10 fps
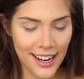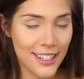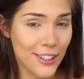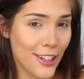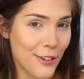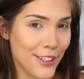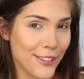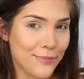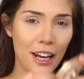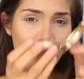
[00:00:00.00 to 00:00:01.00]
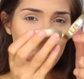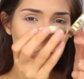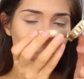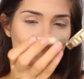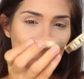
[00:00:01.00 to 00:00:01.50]
I still love it. I've
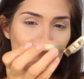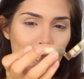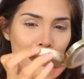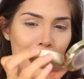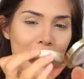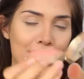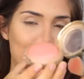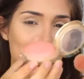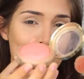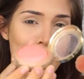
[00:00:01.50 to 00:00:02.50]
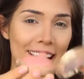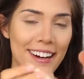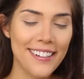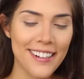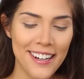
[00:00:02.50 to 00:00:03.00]
used so much of it, it's almost
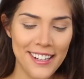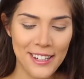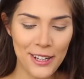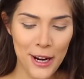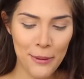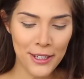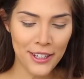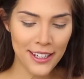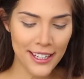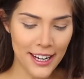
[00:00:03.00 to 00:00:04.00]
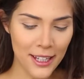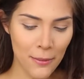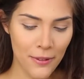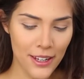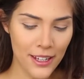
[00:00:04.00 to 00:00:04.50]
out. So I'm just going to take
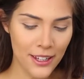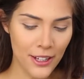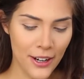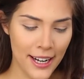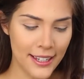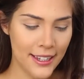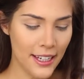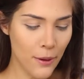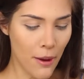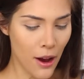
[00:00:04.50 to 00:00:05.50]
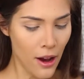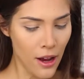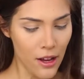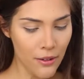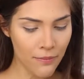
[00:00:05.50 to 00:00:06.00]
some of this on a
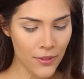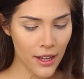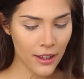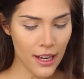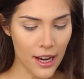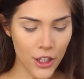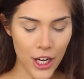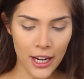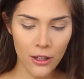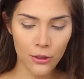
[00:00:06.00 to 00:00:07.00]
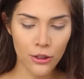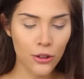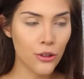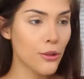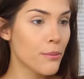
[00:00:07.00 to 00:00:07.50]
Sigma large angled
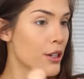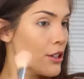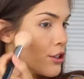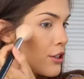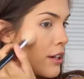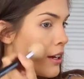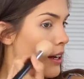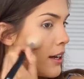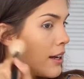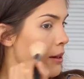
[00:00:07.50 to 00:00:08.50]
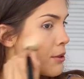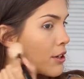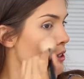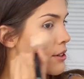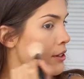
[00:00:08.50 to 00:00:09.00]
contour brush and
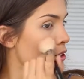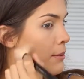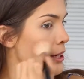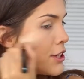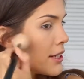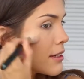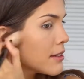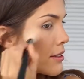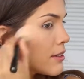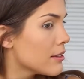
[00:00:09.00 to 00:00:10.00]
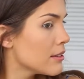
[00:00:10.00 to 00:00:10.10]
brush this onto my cheeks.